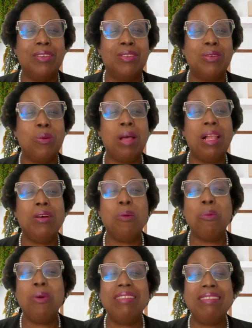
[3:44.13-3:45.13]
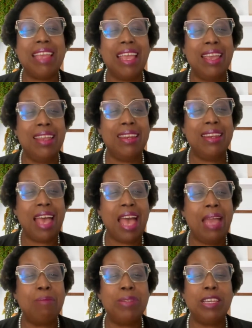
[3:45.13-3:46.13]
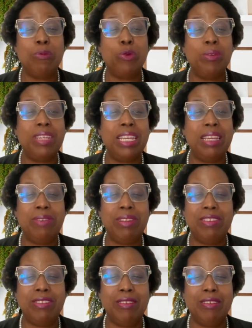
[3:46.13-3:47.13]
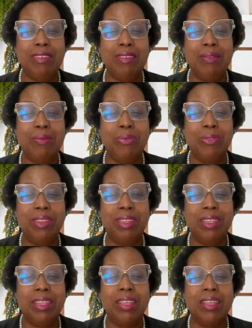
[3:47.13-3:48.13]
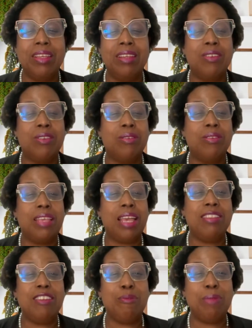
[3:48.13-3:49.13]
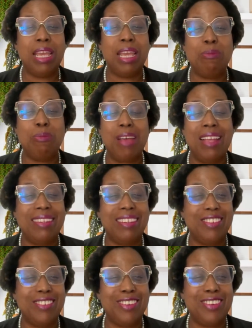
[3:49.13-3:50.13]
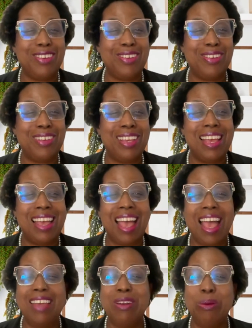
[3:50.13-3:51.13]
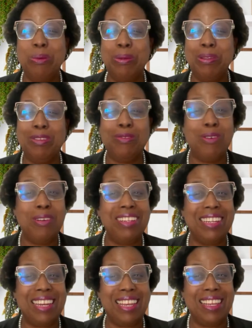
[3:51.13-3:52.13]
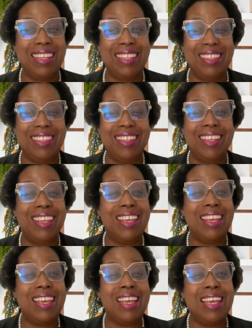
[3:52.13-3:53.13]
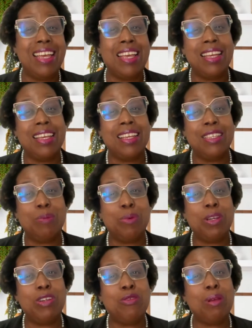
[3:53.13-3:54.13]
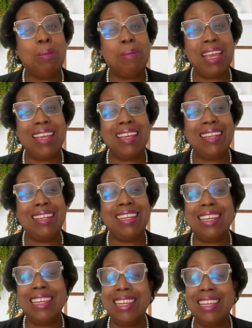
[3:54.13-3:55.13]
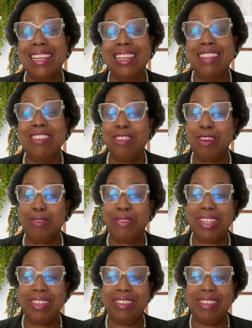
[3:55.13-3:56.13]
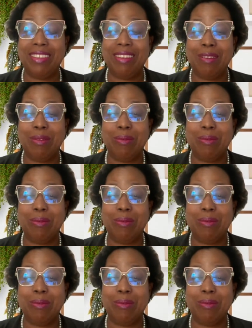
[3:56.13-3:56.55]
So welcome once again. I'm Tamu Davidson, your Science of Mind practitioner and host for today's Spiritual Mind Healing Service.